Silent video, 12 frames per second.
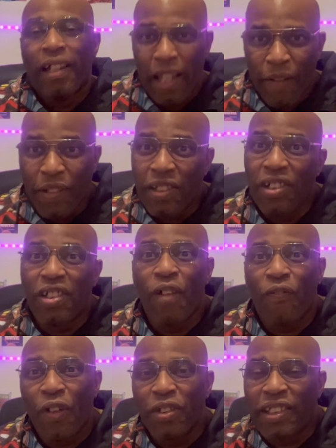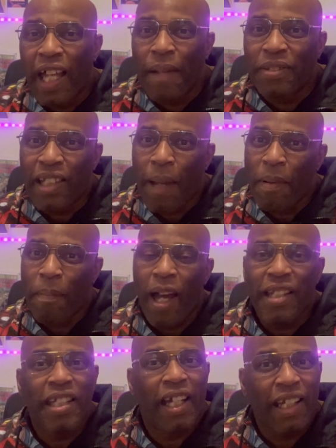If this is your first time stopping
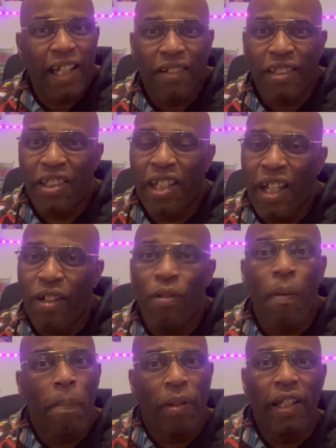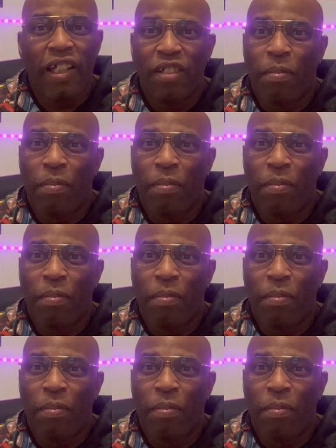by checking out the channel, please,